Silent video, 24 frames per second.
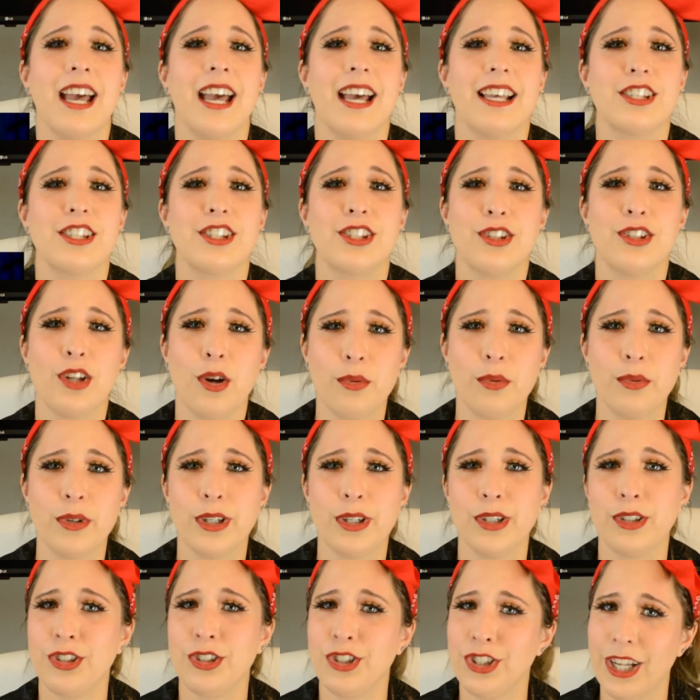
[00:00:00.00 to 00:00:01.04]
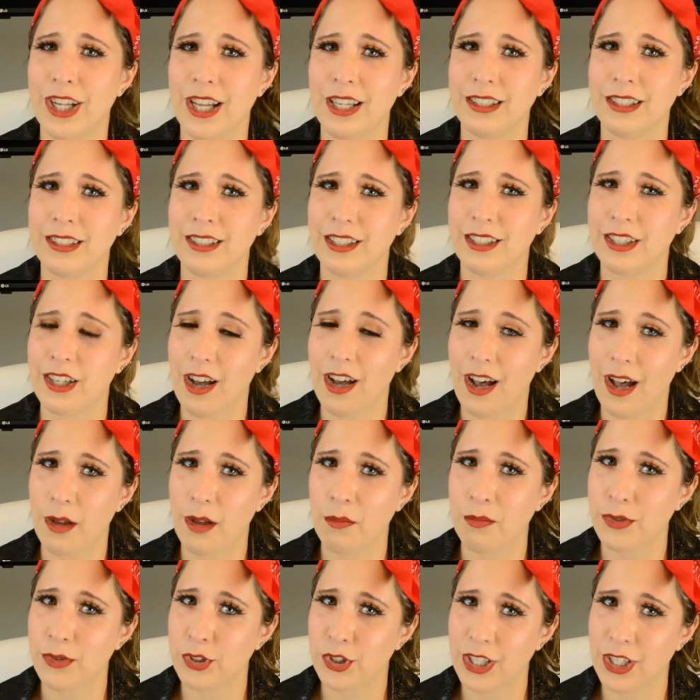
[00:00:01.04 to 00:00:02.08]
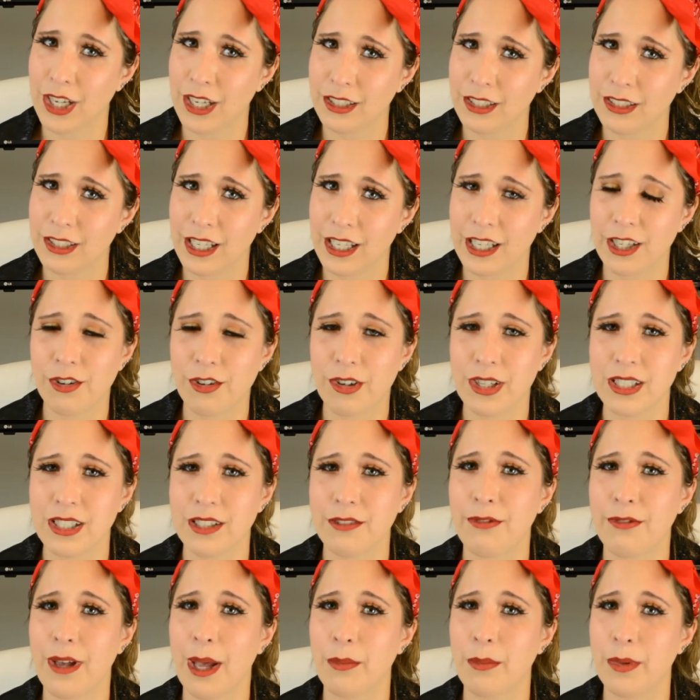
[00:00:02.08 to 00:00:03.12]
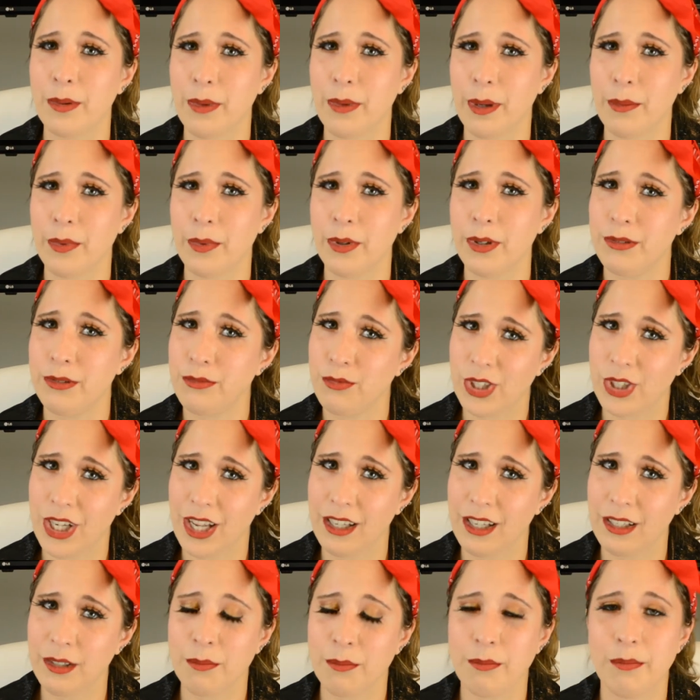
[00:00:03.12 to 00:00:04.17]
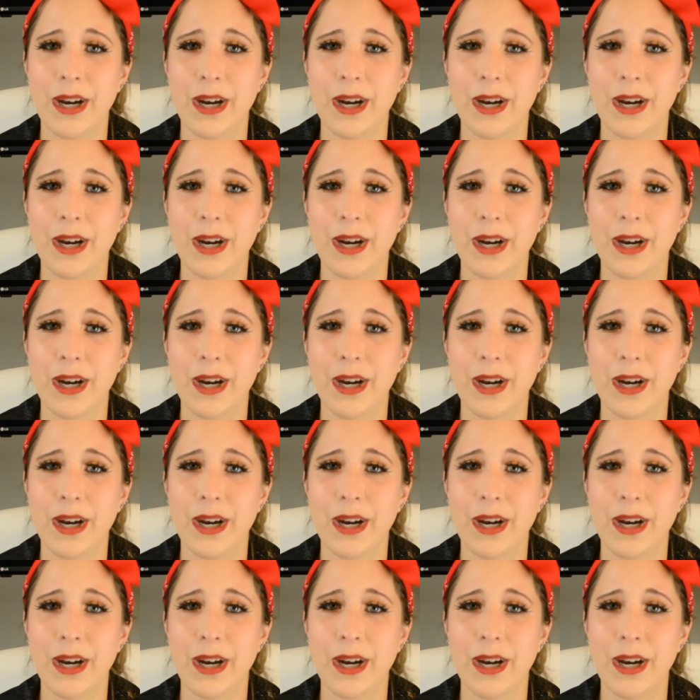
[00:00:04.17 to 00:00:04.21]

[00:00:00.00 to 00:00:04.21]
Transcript: A stoner, checked. Cop, checked. And crazy family member, check.